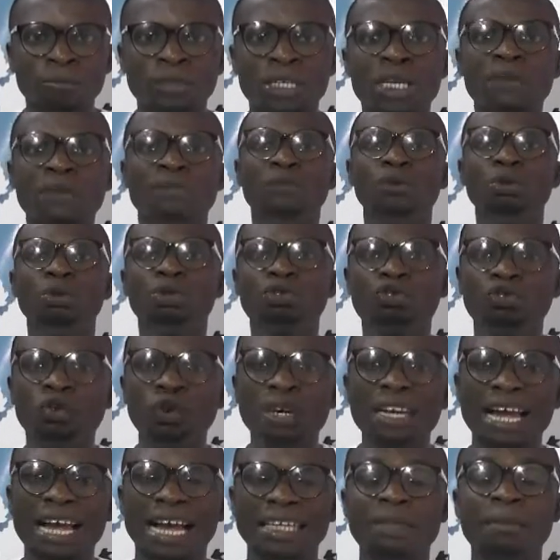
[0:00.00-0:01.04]
If you
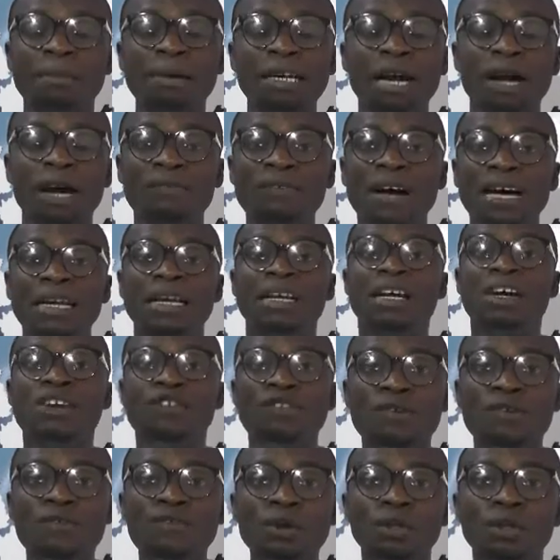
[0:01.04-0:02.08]
truly, as a matter of fact,
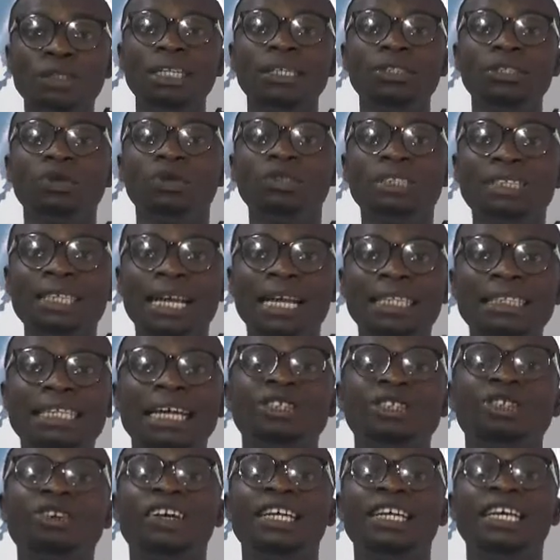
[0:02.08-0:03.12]
refusing to say
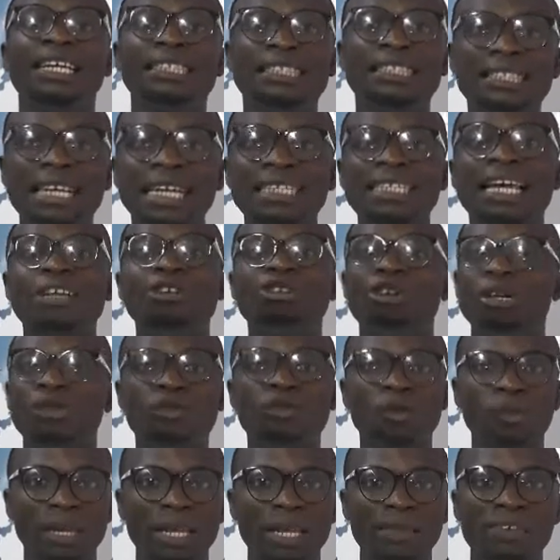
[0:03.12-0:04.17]
that is already a sign that you don't
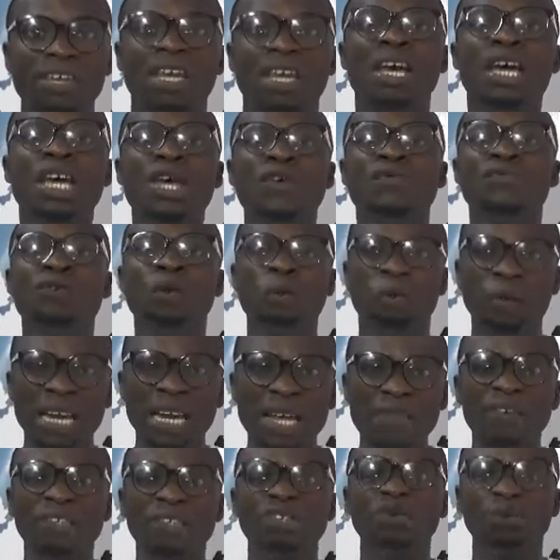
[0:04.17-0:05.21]
even believe it. If you
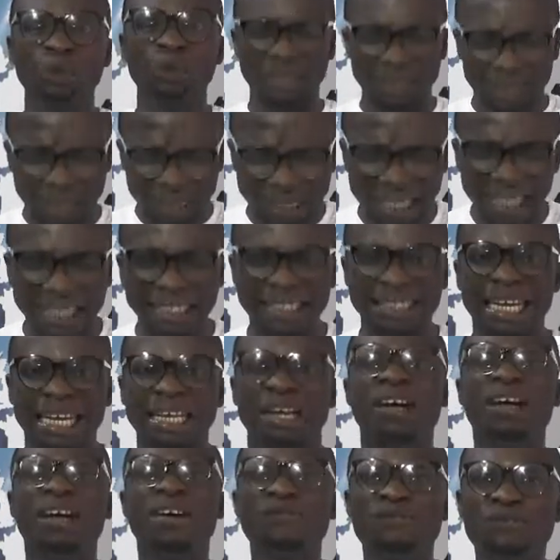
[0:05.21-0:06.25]
believe it, you will say it
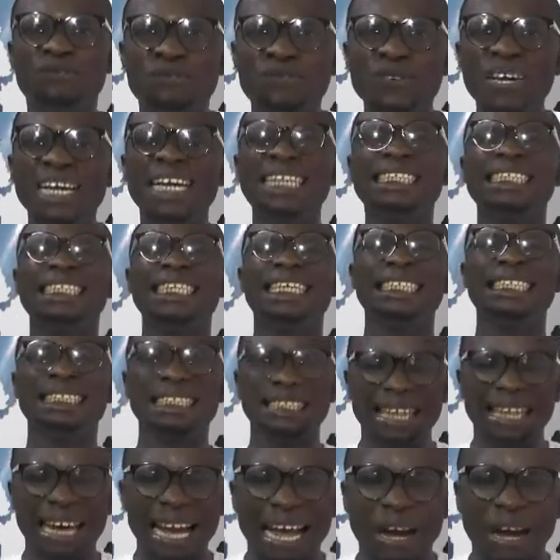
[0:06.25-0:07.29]
out. Faith
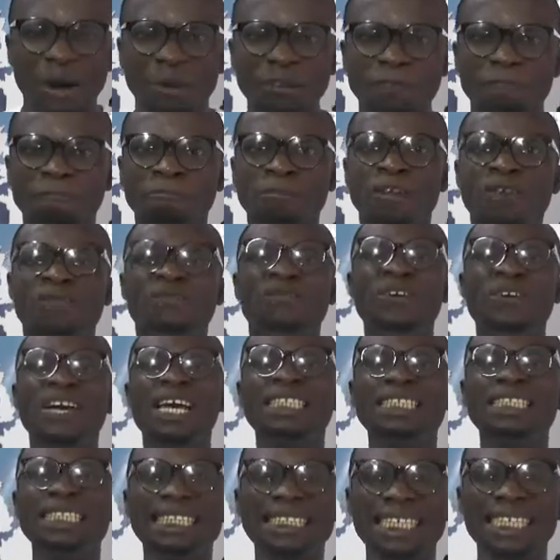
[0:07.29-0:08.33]
is loud.
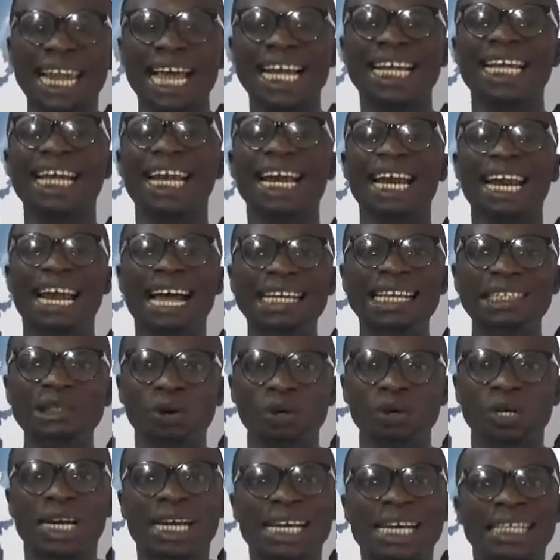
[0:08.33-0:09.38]
Faith is like a
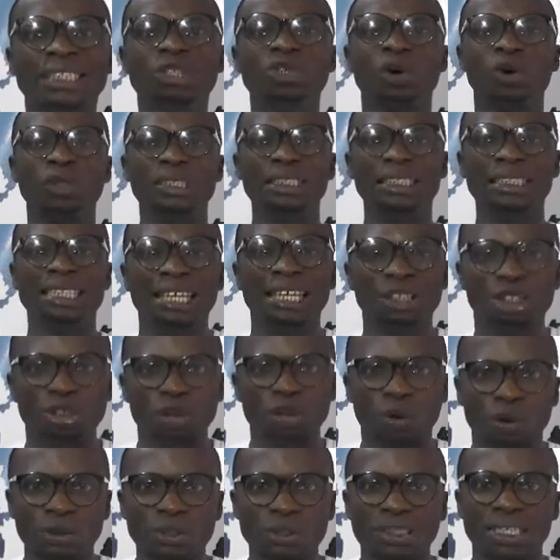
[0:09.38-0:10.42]
lion. It's
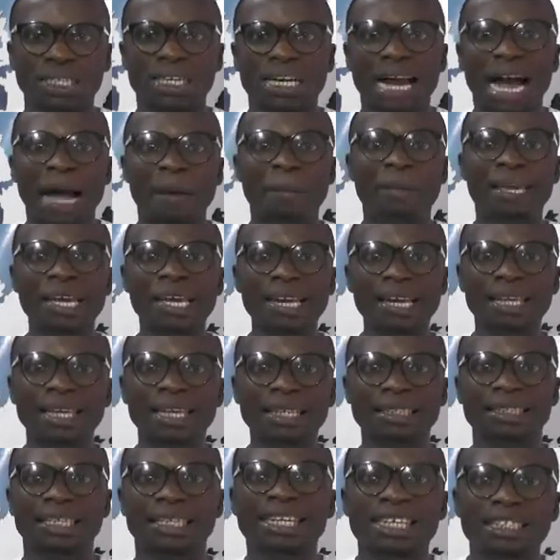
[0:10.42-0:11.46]
audacious. I mean,
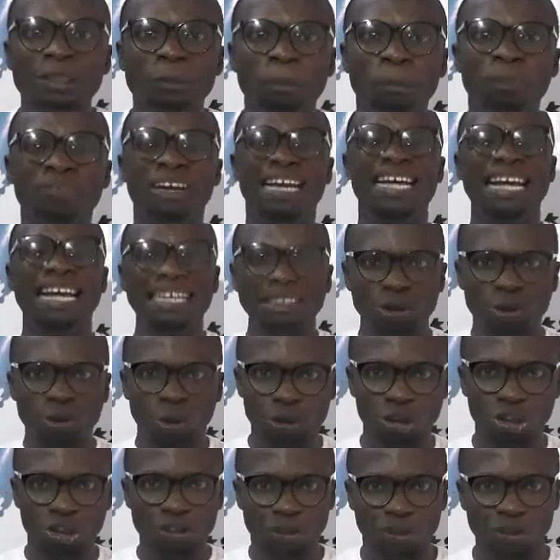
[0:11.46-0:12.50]
it's, it's
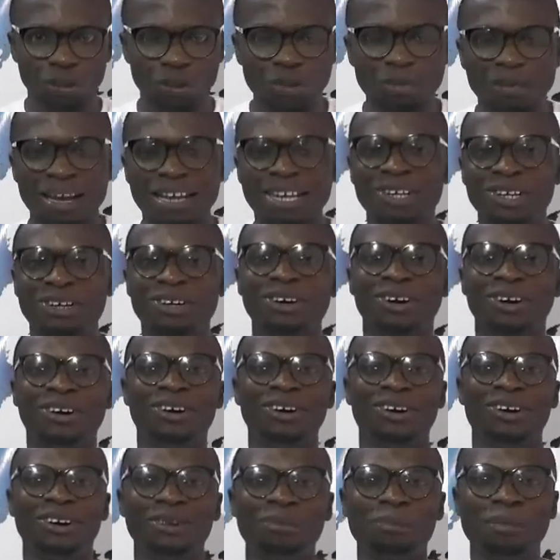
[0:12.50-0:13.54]
braggadocious. My
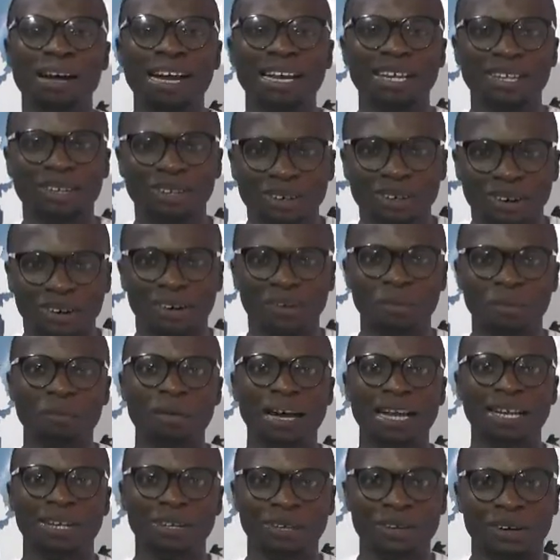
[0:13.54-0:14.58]
God, my God,
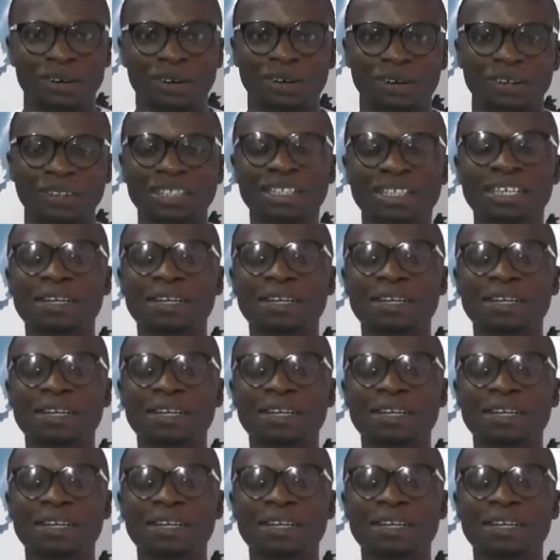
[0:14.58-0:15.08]
my God,